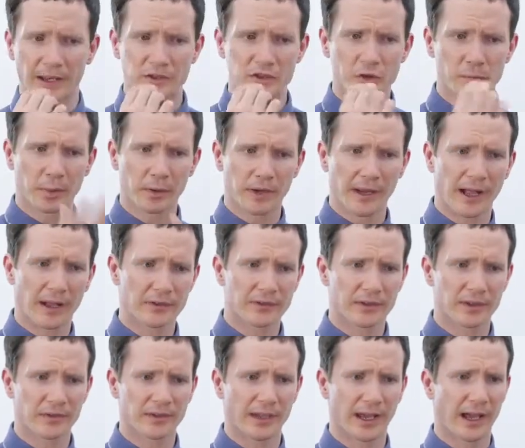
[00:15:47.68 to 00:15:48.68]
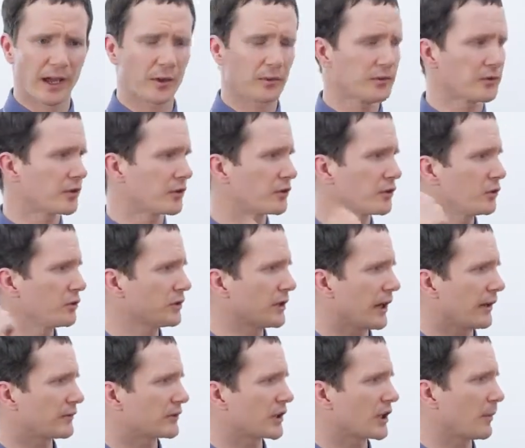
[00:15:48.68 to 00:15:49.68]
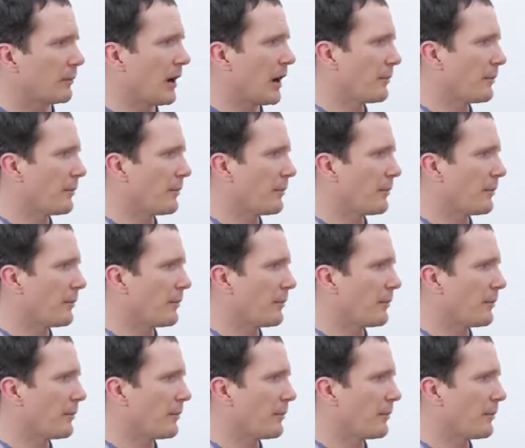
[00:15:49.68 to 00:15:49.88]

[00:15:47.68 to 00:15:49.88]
as you pronounce the sounds, the students have to come